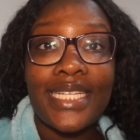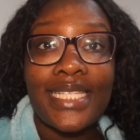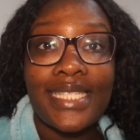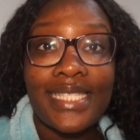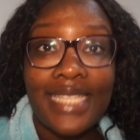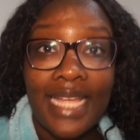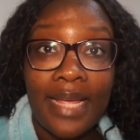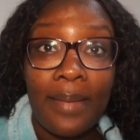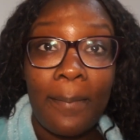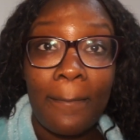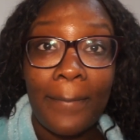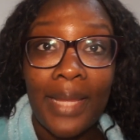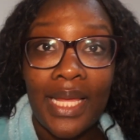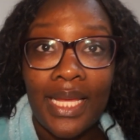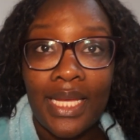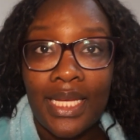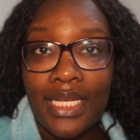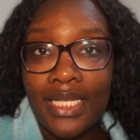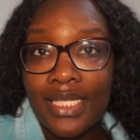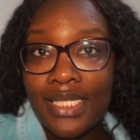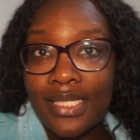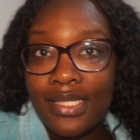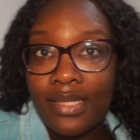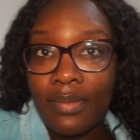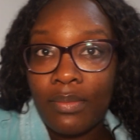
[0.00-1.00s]
same me
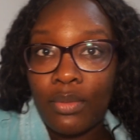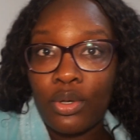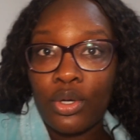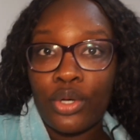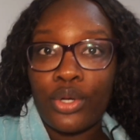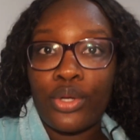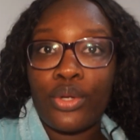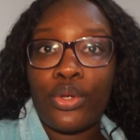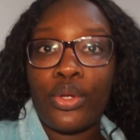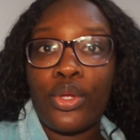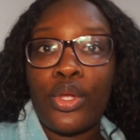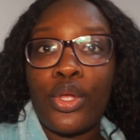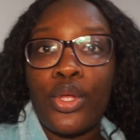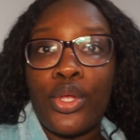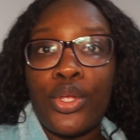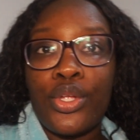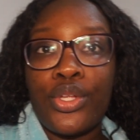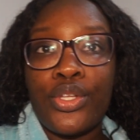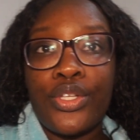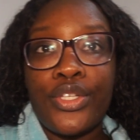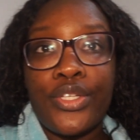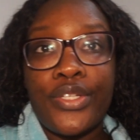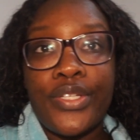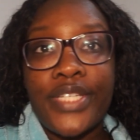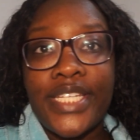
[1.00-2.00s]
is the motto.
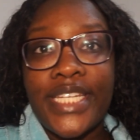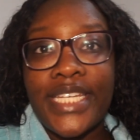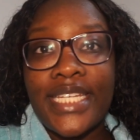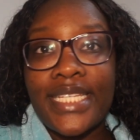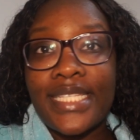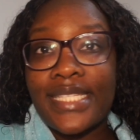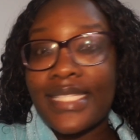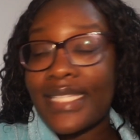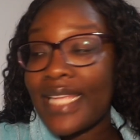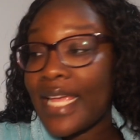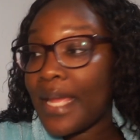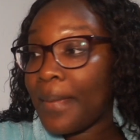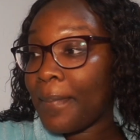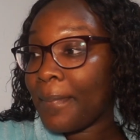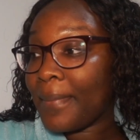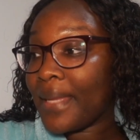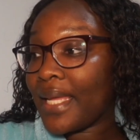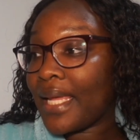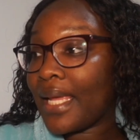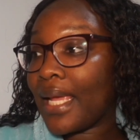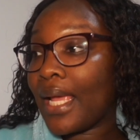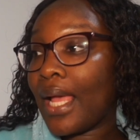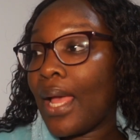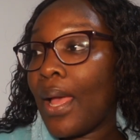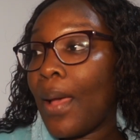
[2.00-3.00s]
New Year, same
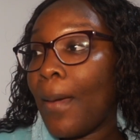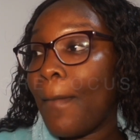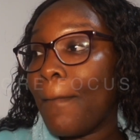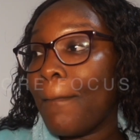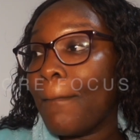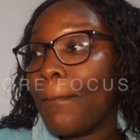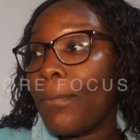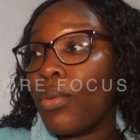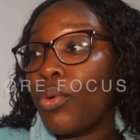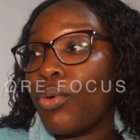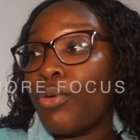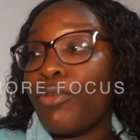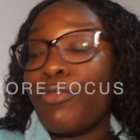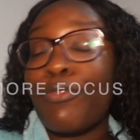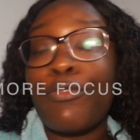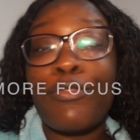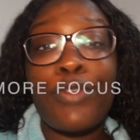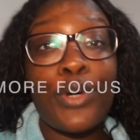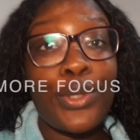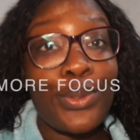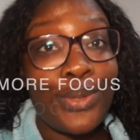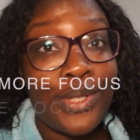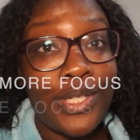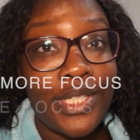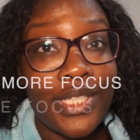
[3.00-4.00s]
me, more
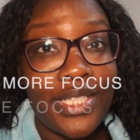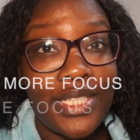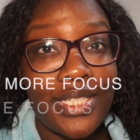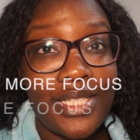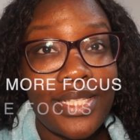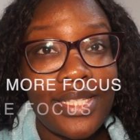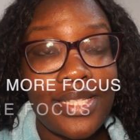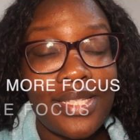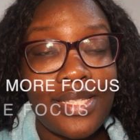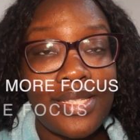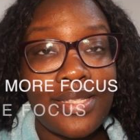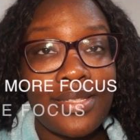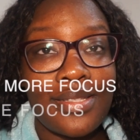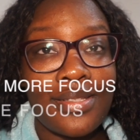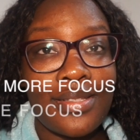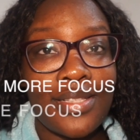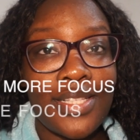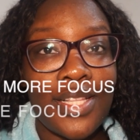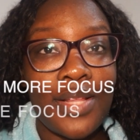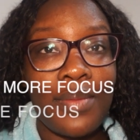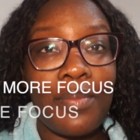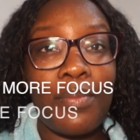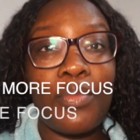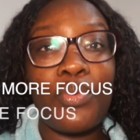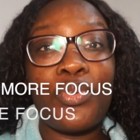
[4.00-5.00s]
focus,
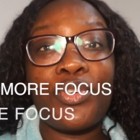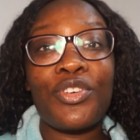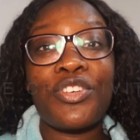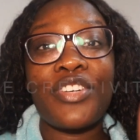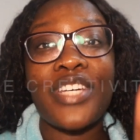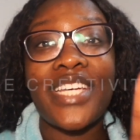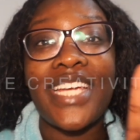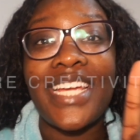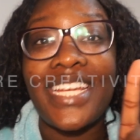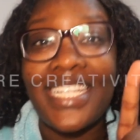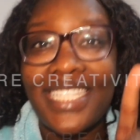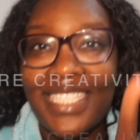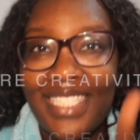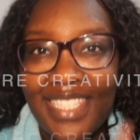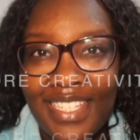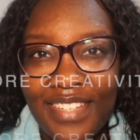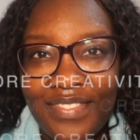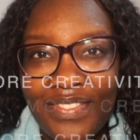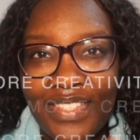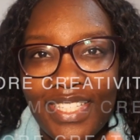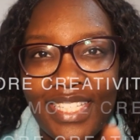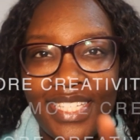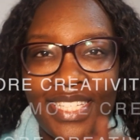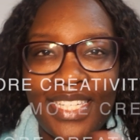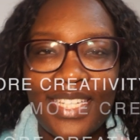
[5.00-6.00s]
more
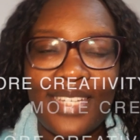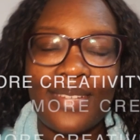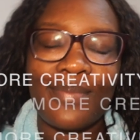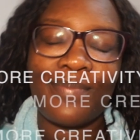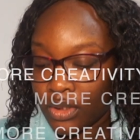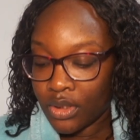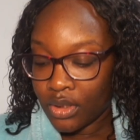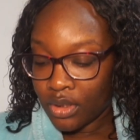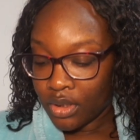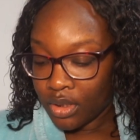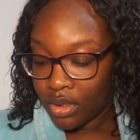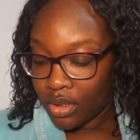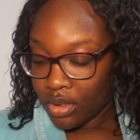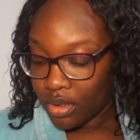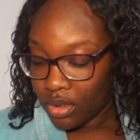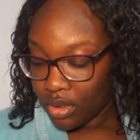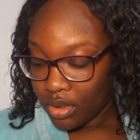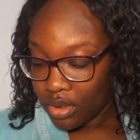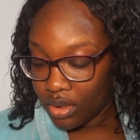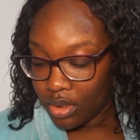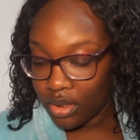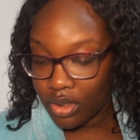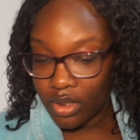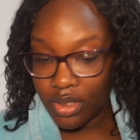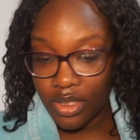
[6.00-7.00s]
creativity.
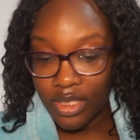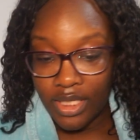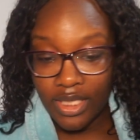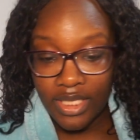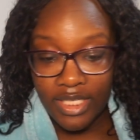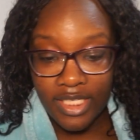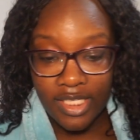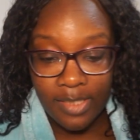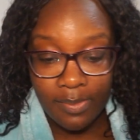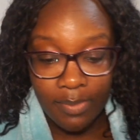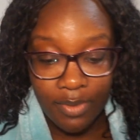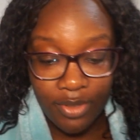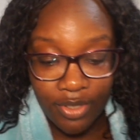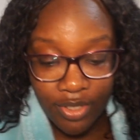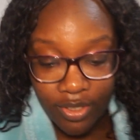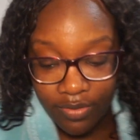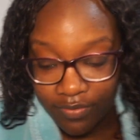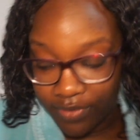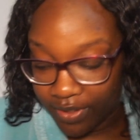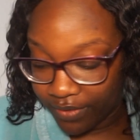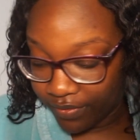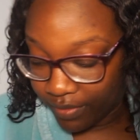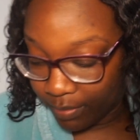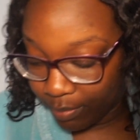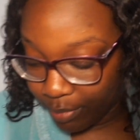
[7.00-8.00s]
In the spirit of
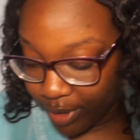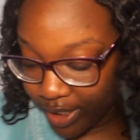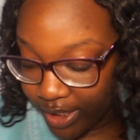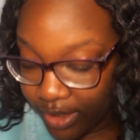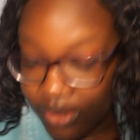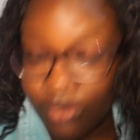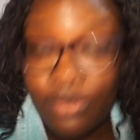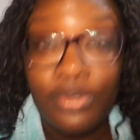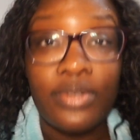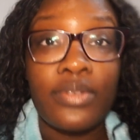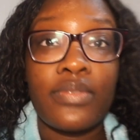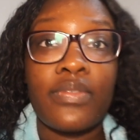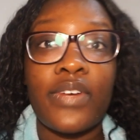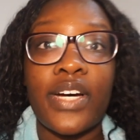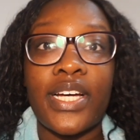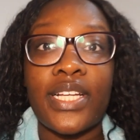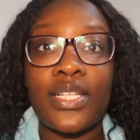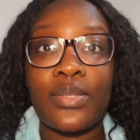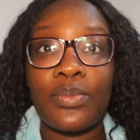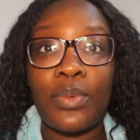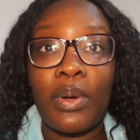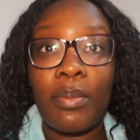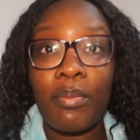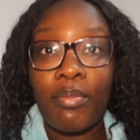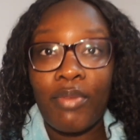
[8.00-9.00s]
giving practical
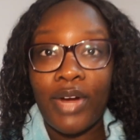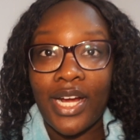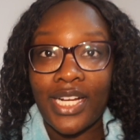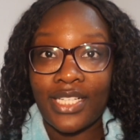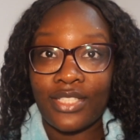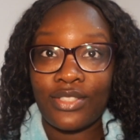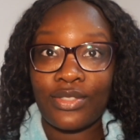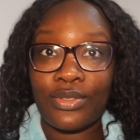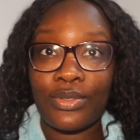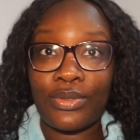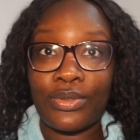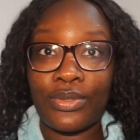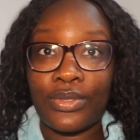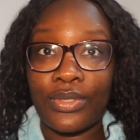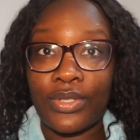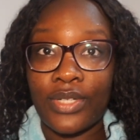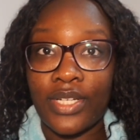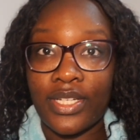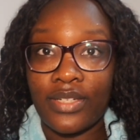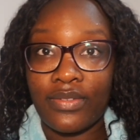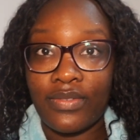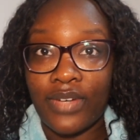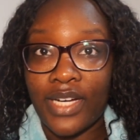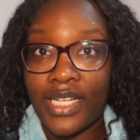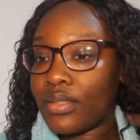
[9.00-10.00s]
advice, one practical
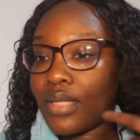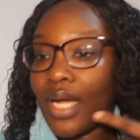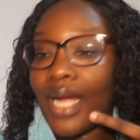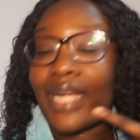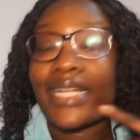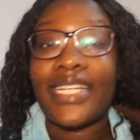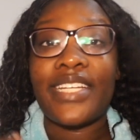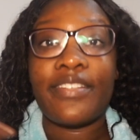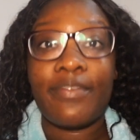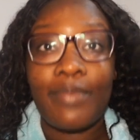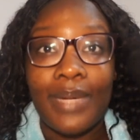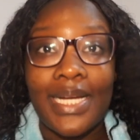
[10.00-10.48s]
advice I'd give